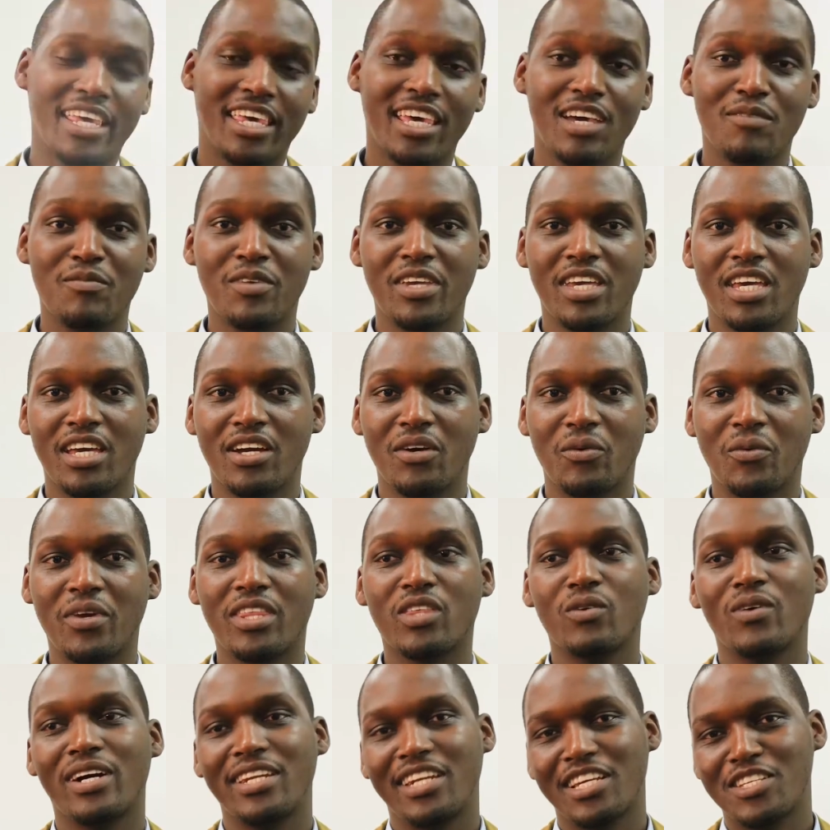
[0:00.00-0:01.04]
came here with
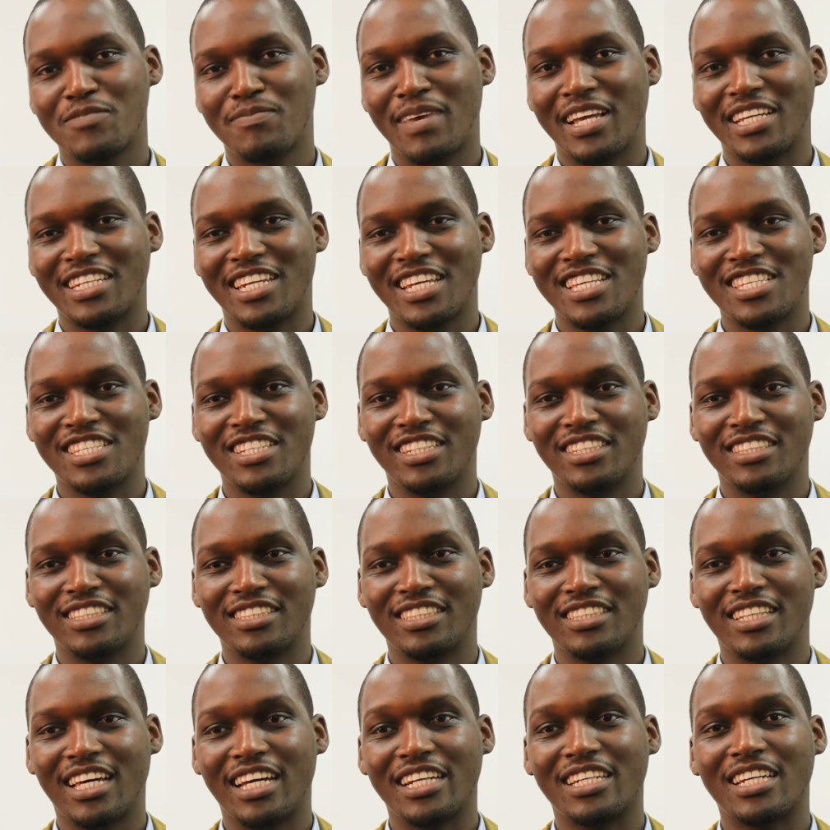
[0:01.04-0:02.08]
one expectation,
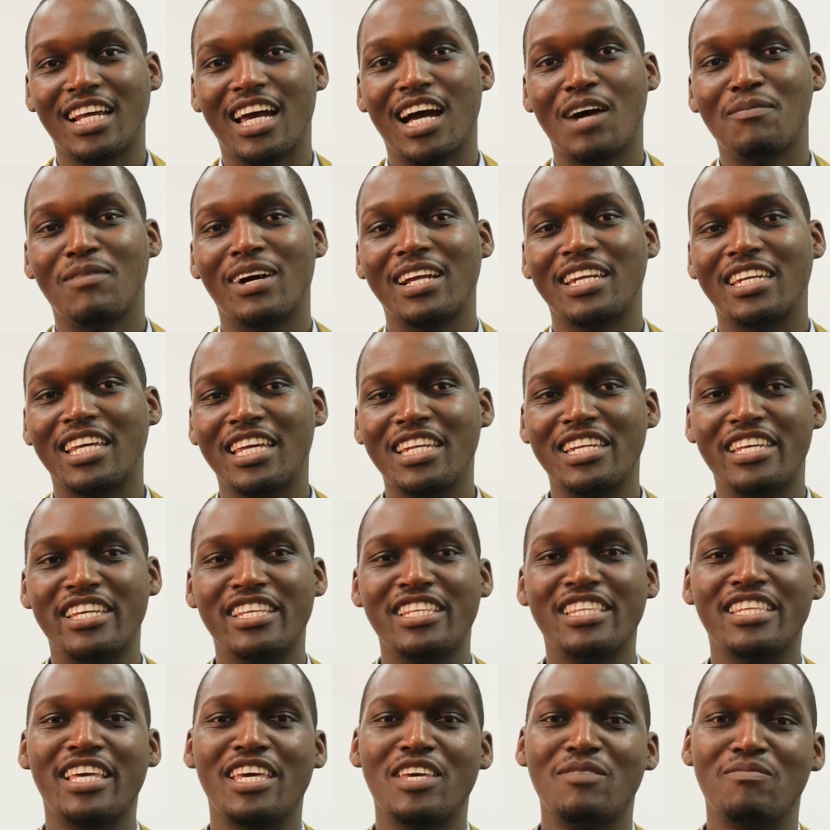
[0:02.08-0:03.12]
that I'm
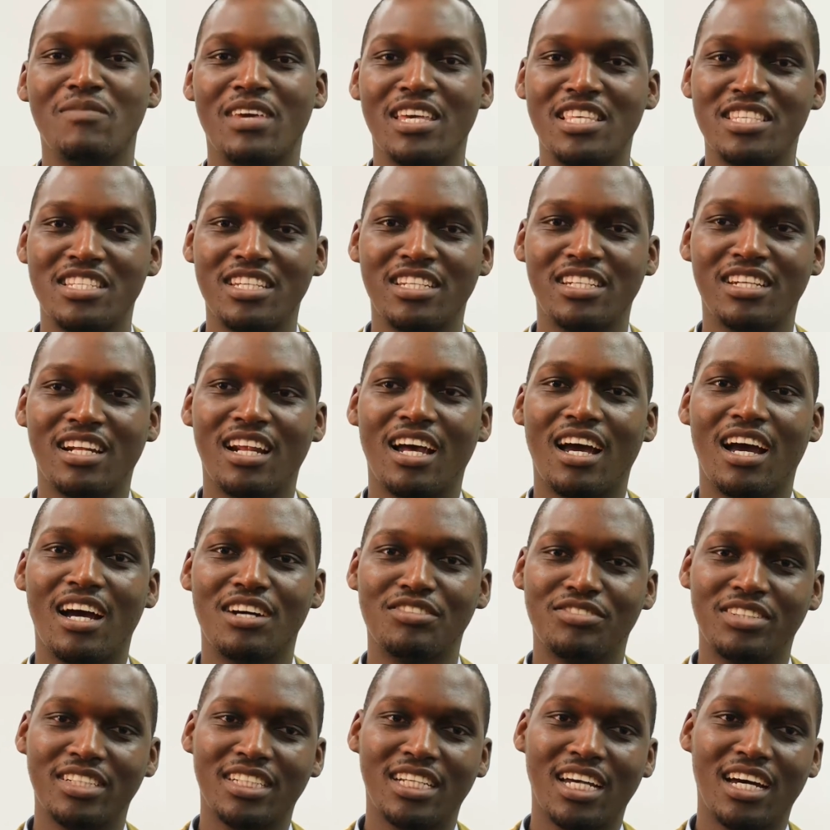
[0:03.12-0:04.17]
attending the Imagine
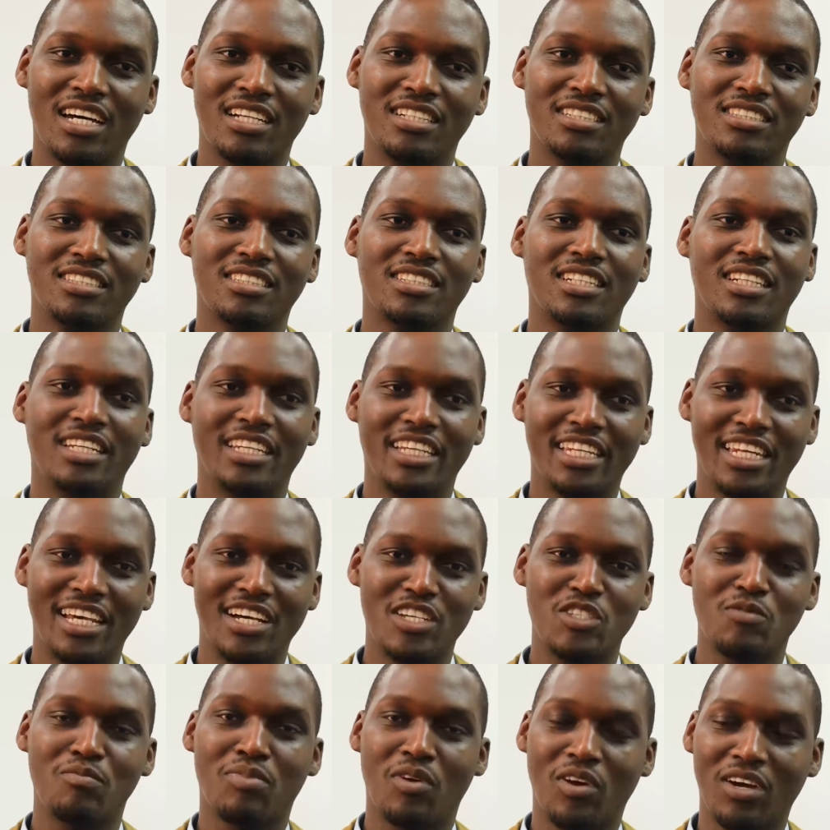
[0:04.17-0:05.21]
African
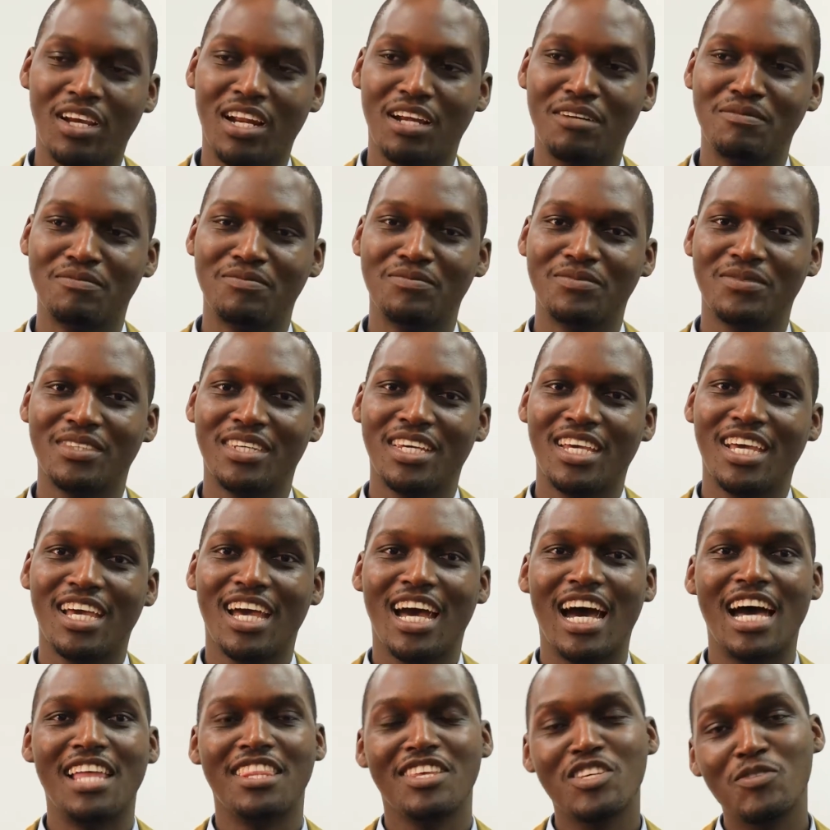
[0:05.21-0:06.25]
Leaders Program.
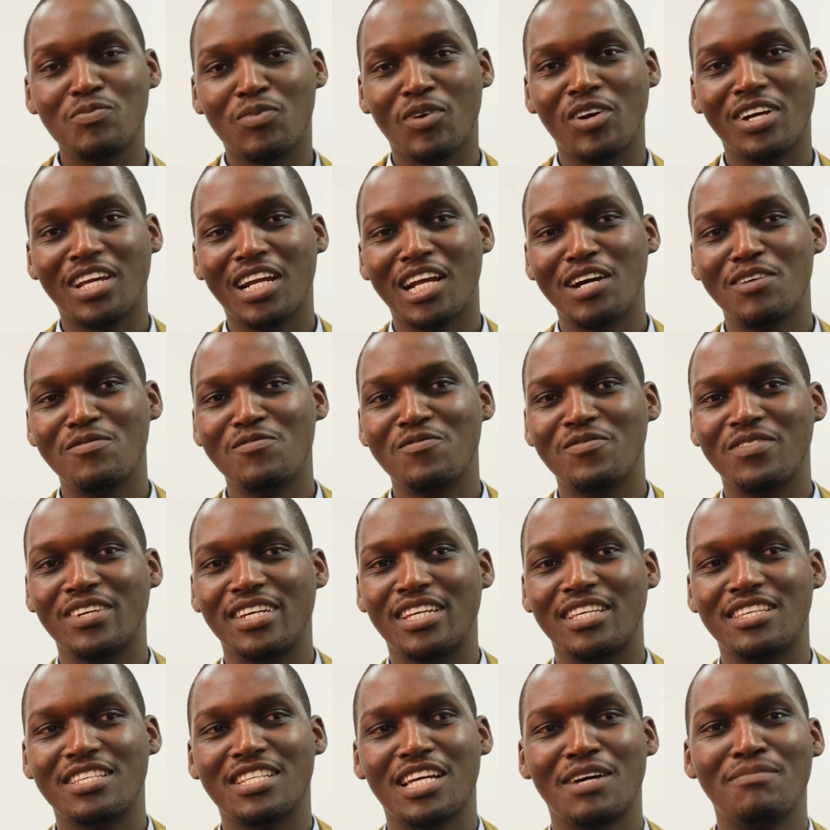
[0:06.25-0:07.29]
And this program
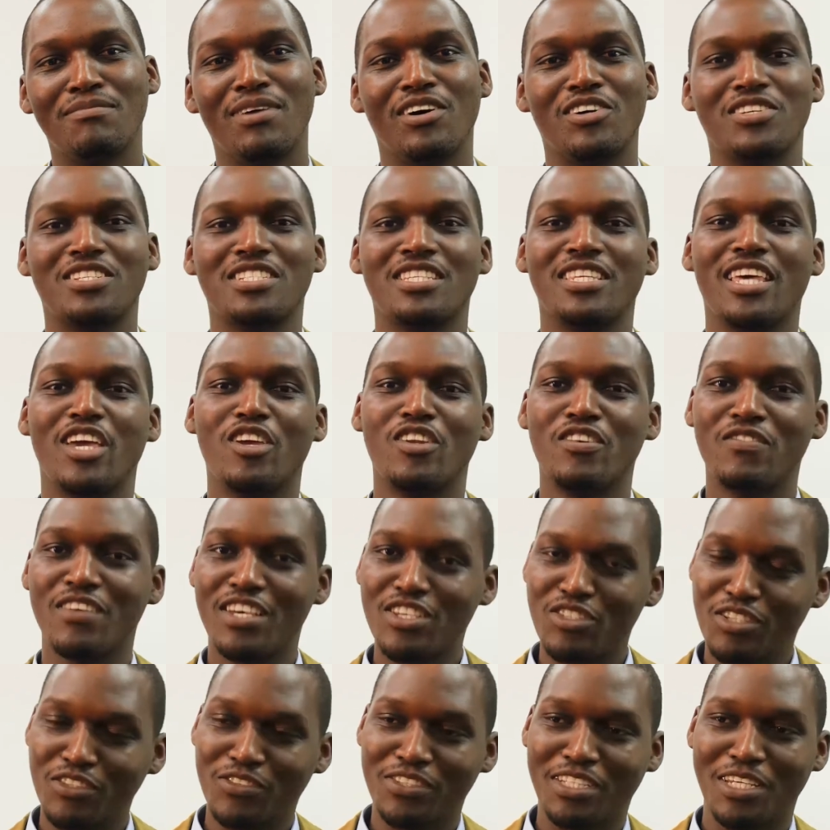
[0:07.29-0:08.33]
is about the
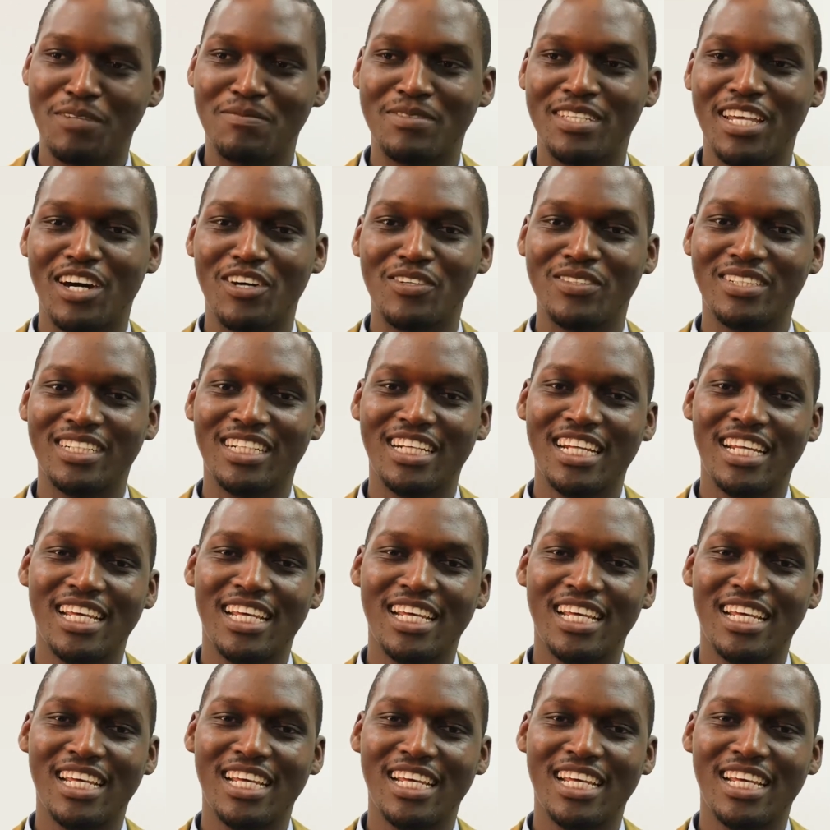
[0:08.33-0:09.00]
University of Cape Town.